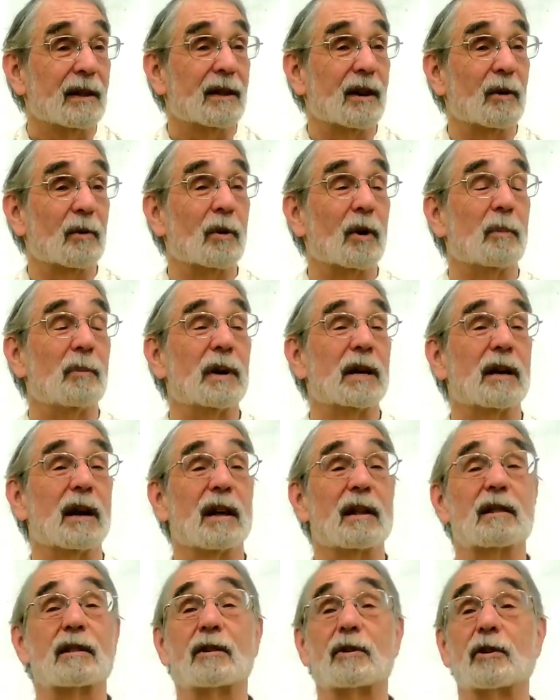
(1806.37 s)
There will be
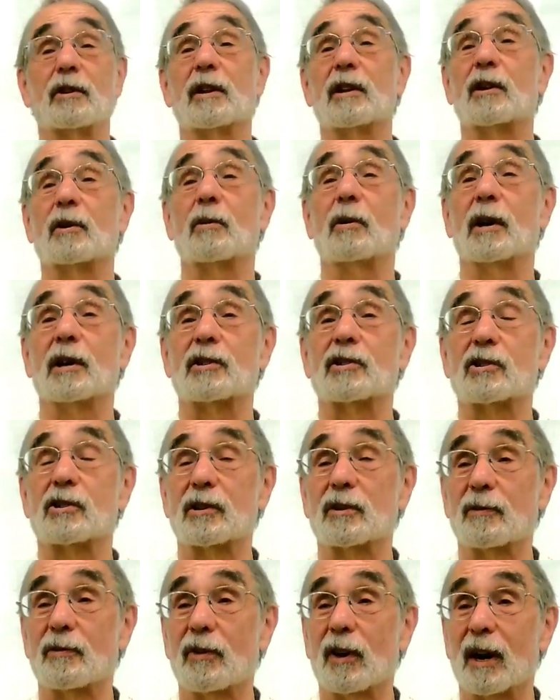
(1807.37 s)
a
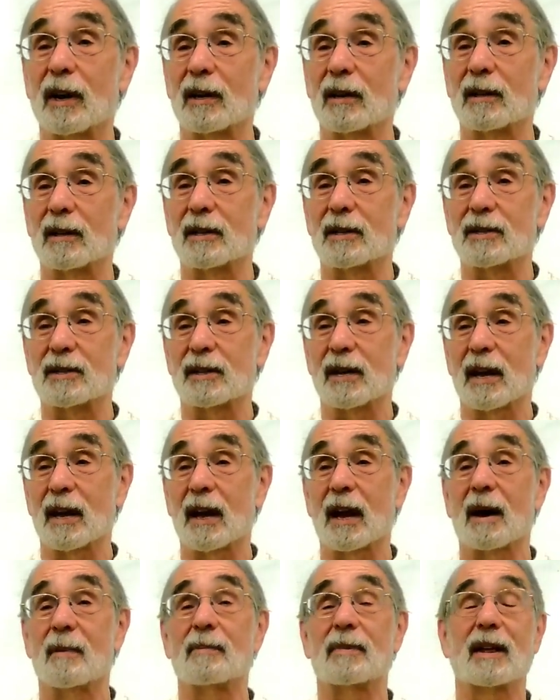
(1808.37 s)
30-question final
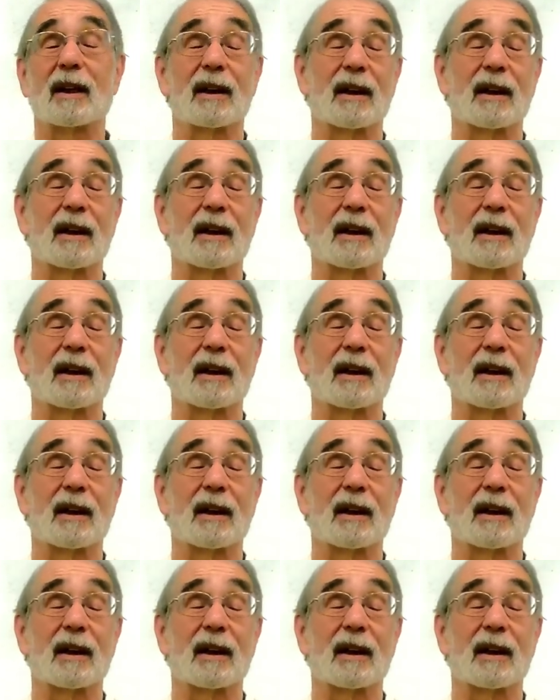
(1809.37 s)
exam